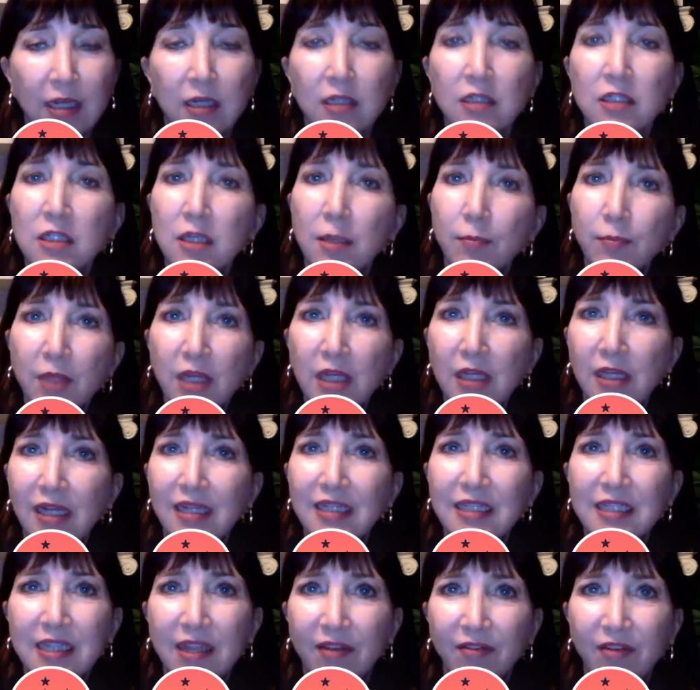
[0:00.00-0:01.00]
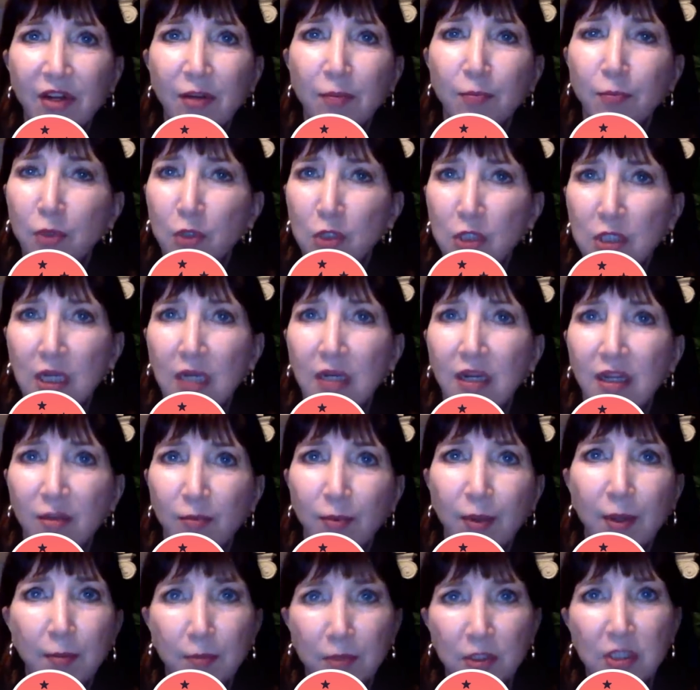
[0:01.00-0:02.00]
And something like 70% of the
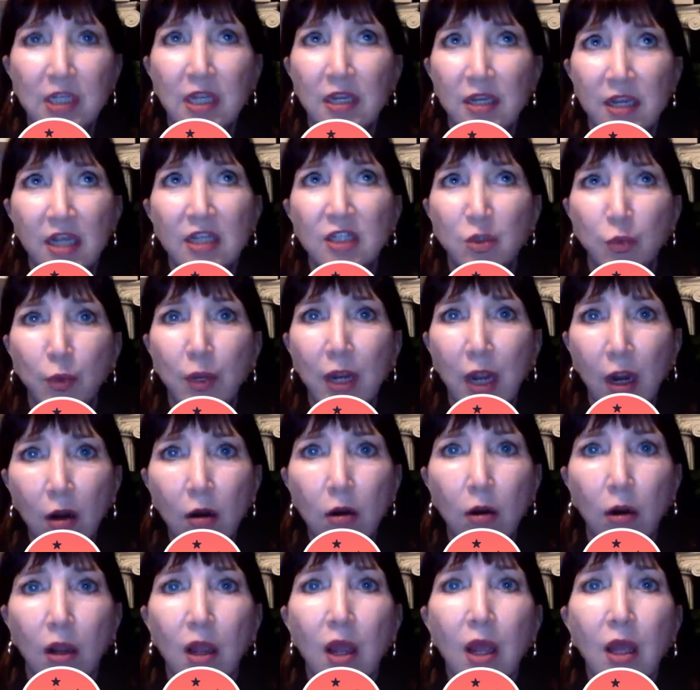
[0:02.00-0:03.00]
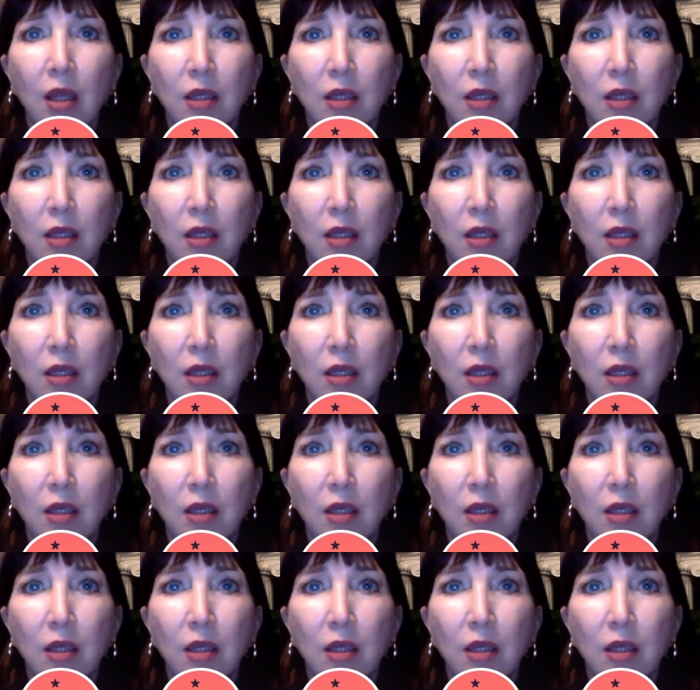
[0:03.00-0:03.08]
people said, yes, we are.